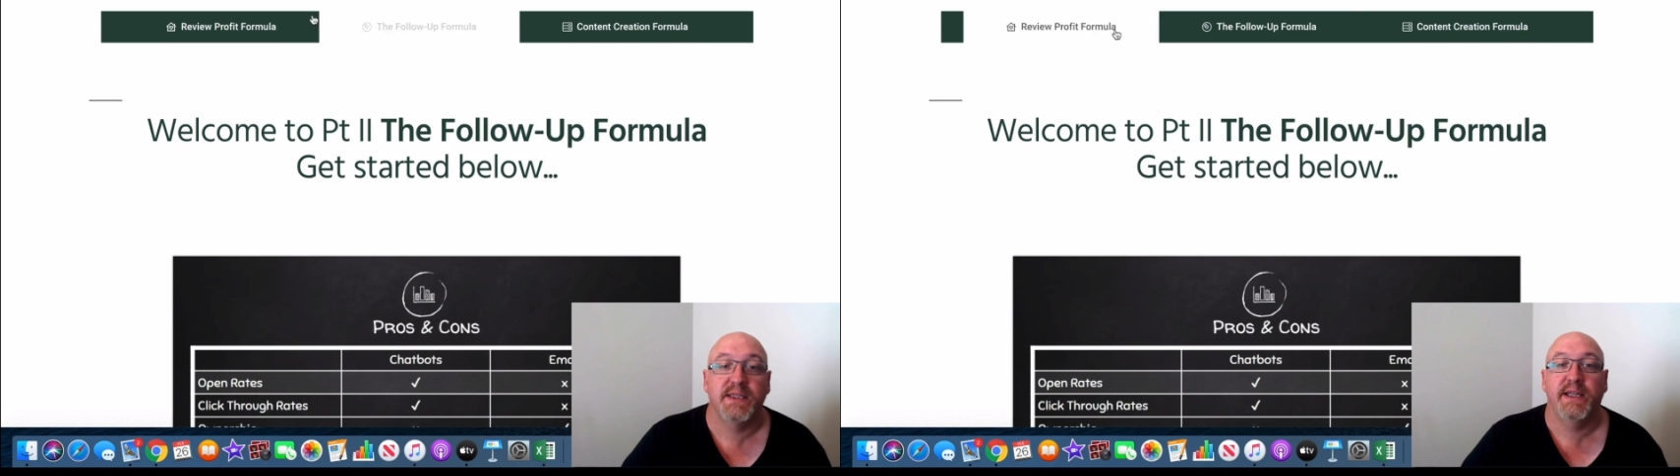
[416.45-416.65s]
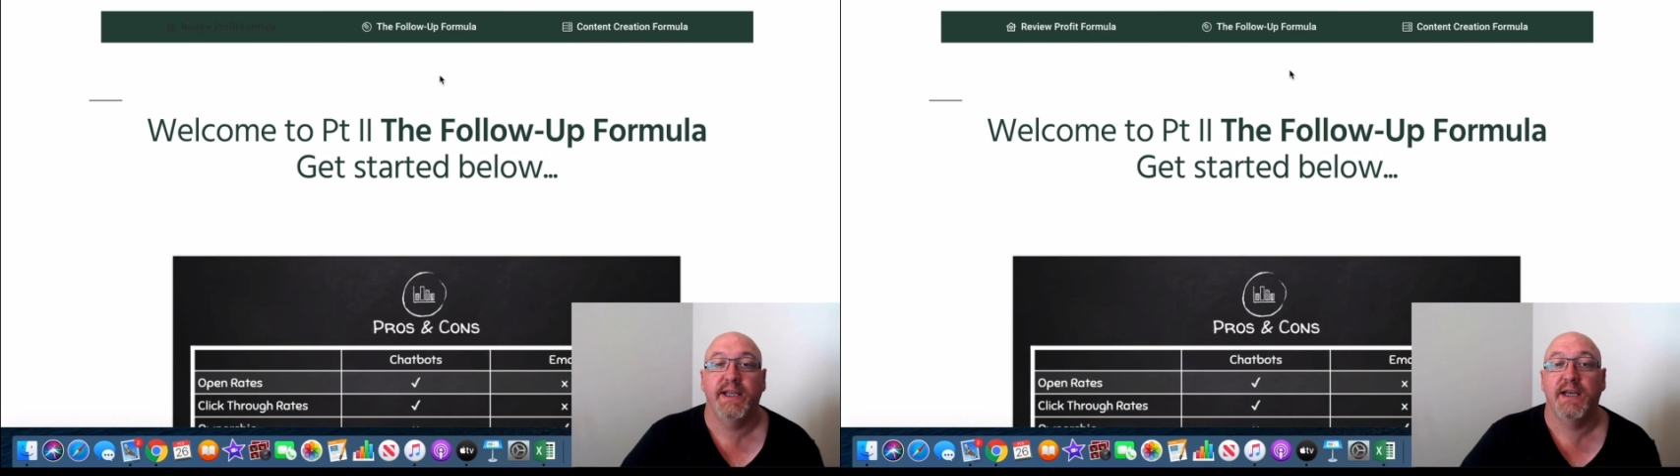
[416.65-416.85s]

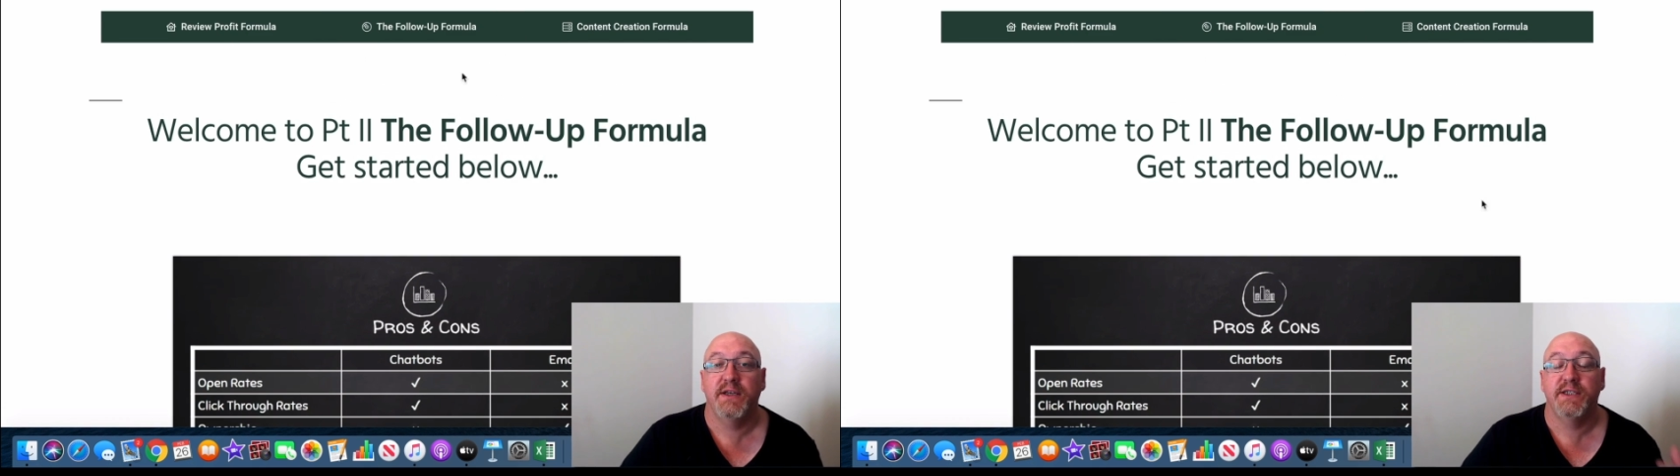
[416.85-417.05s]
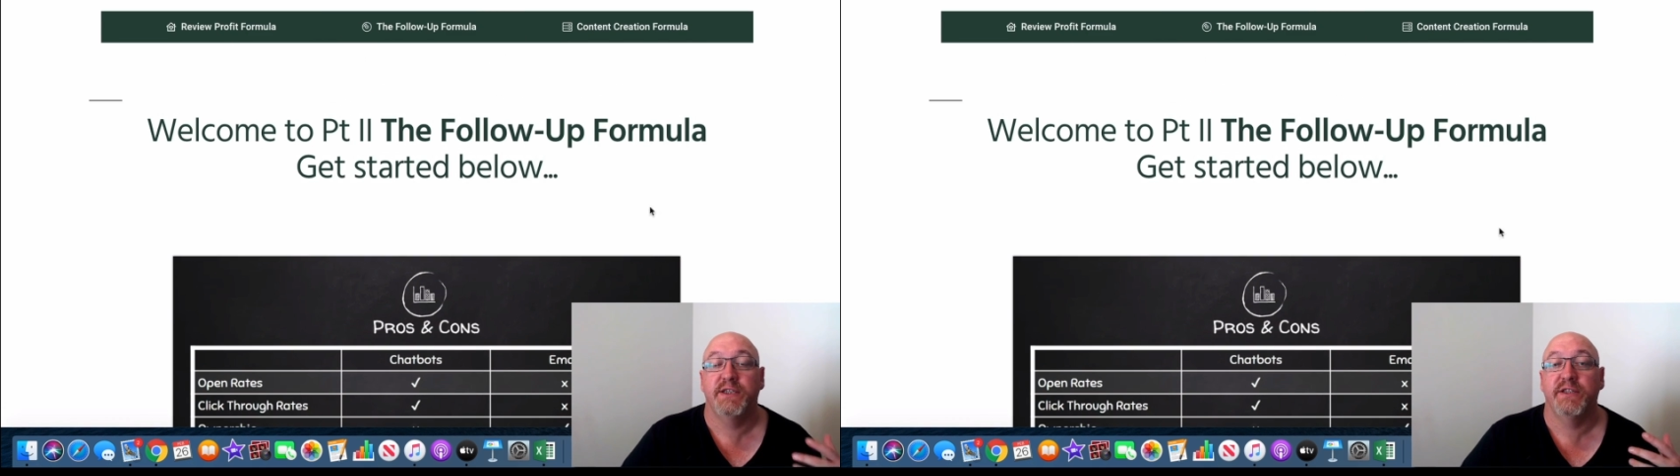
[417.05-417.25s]
So then he
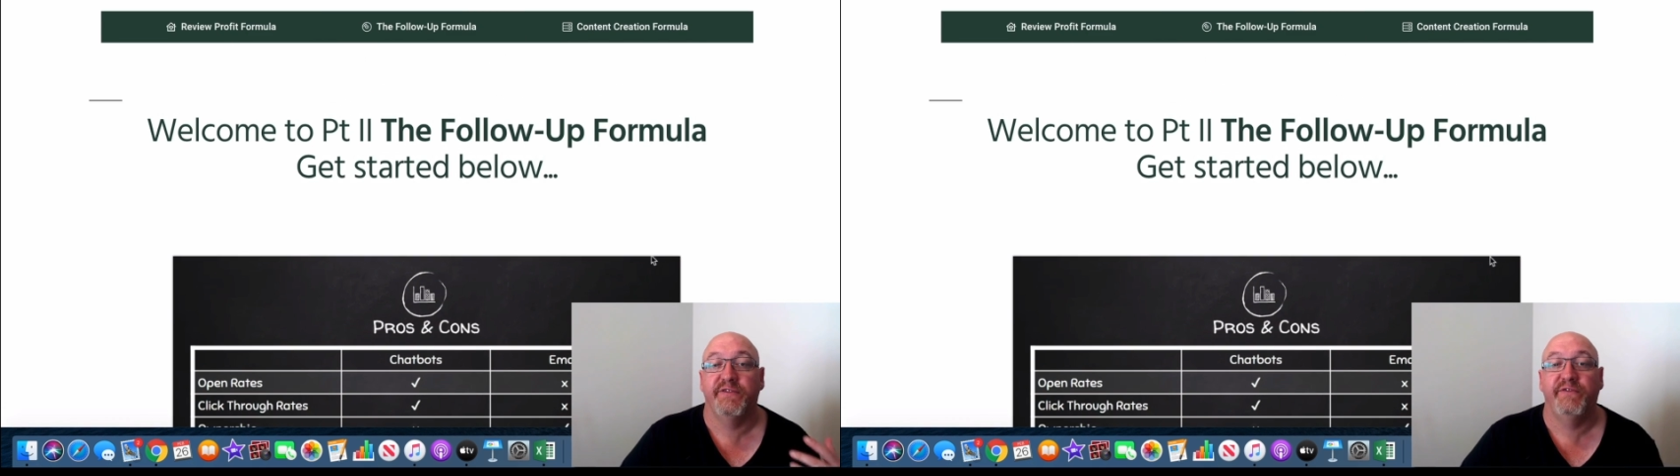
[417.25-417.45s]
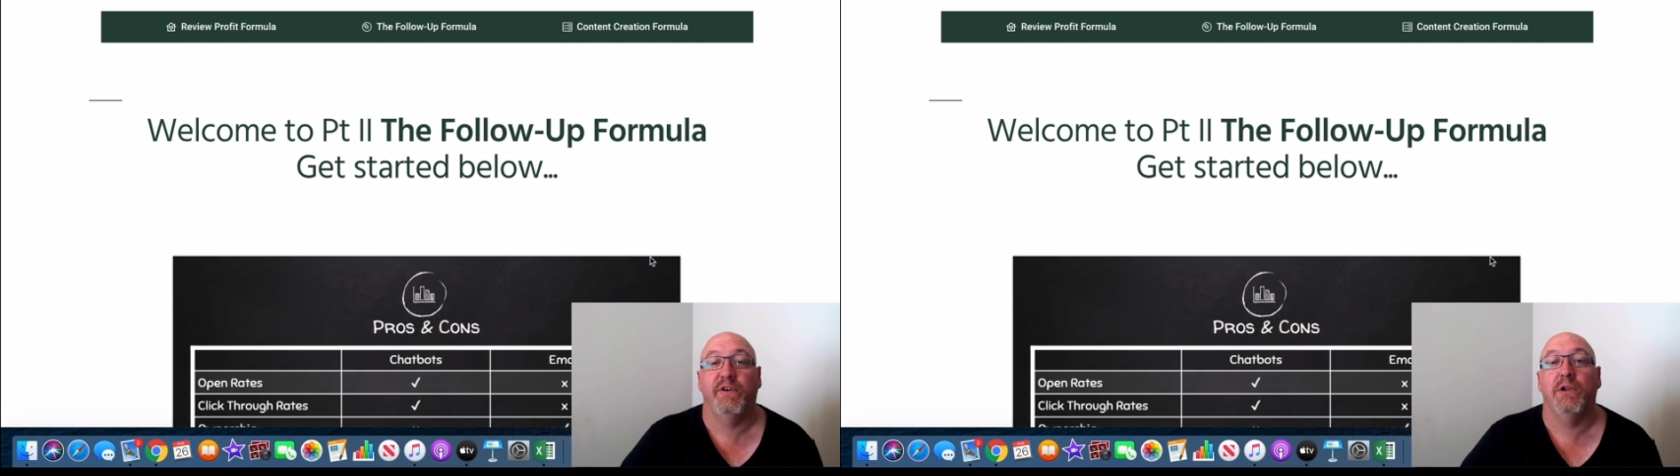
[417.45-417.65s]
goes into the
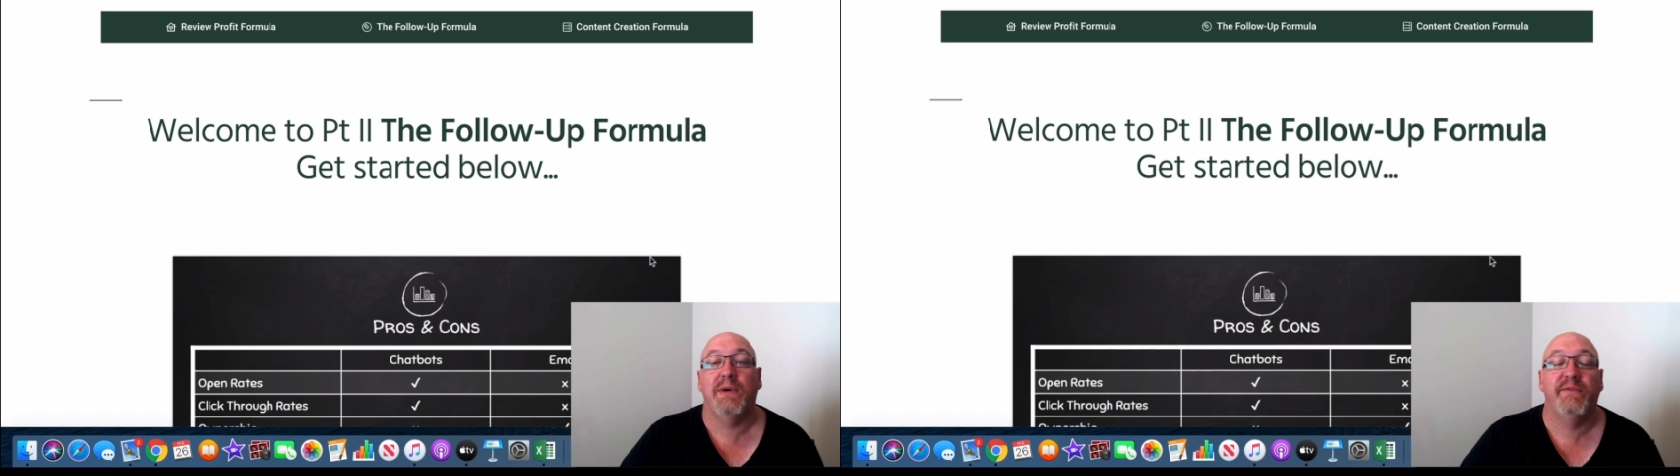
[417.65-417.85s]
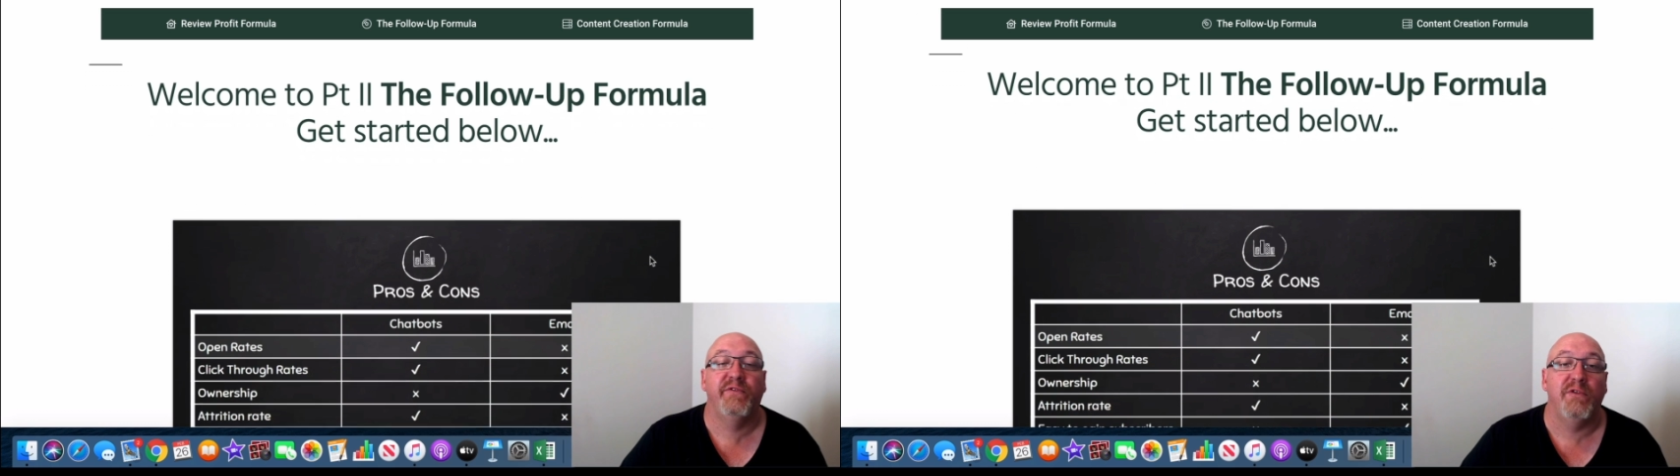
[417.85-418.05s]

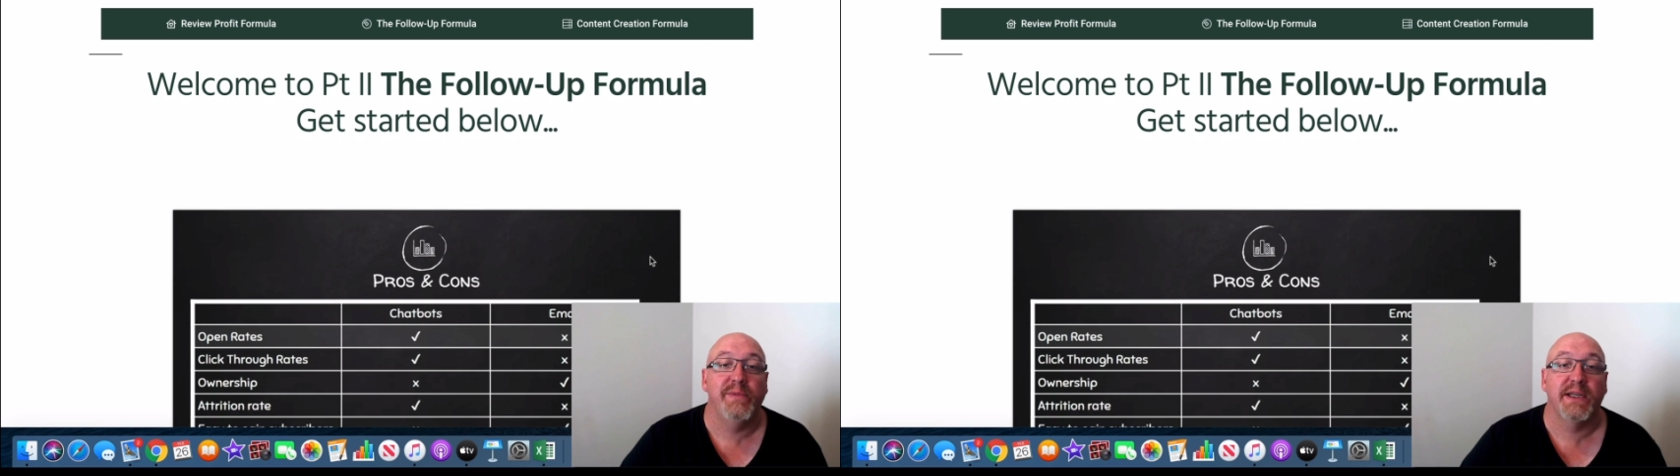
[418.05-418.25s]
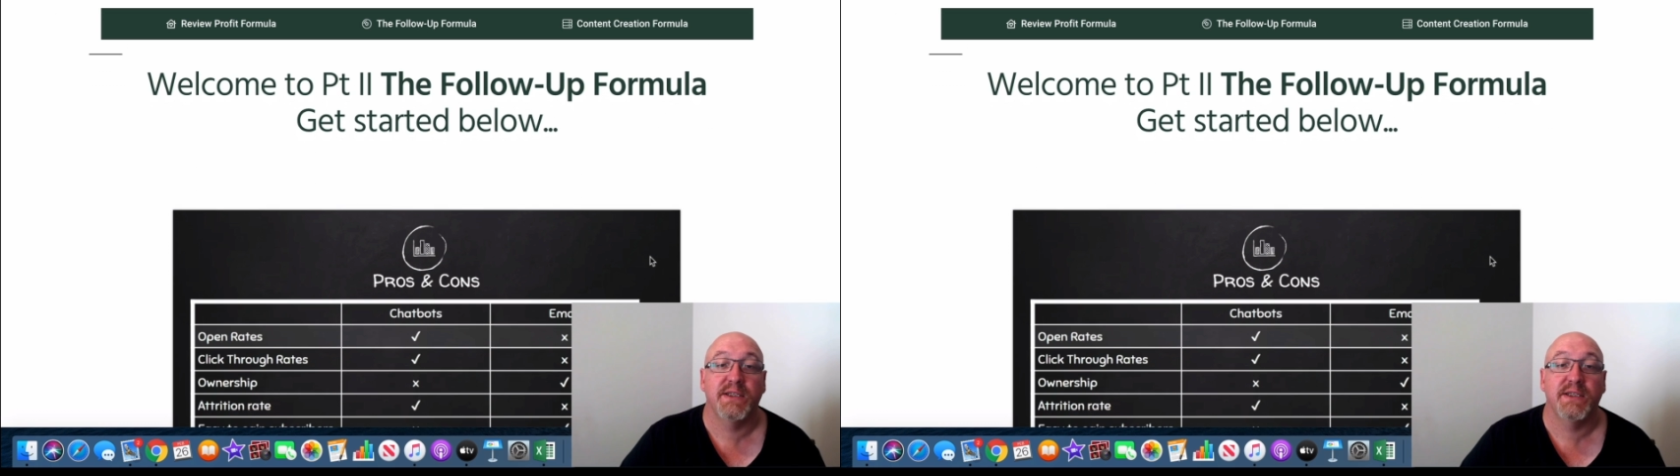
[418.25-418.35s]
follow-up formula.